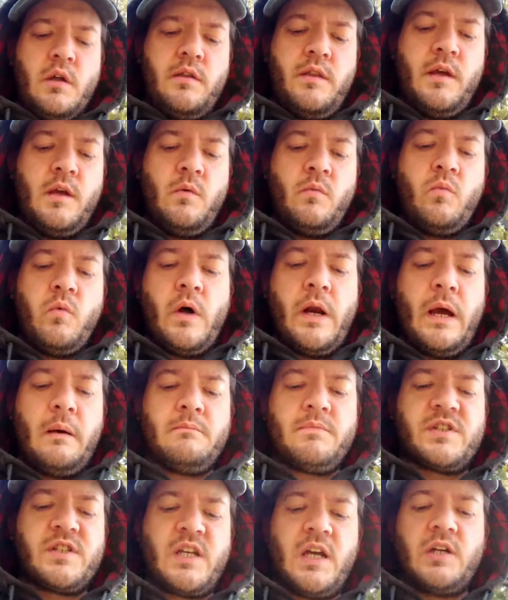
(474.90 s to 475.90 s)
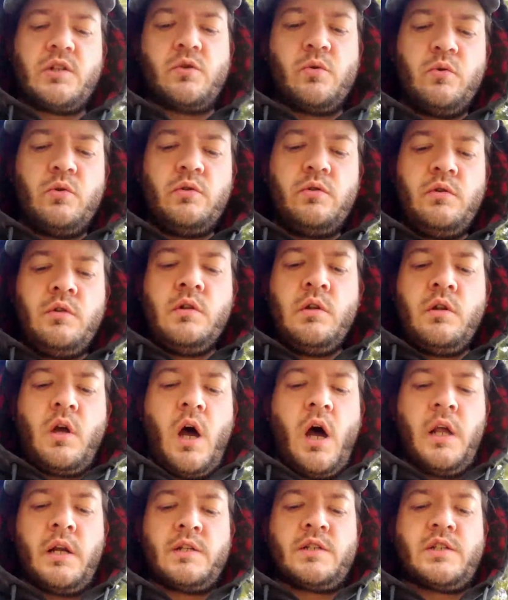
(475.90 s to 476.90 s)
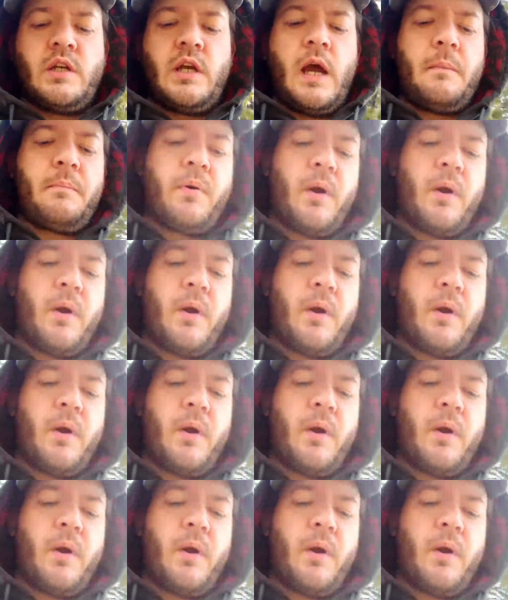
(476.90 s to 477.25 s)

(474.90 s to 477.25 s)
than what I'm scheduled. Honestly, I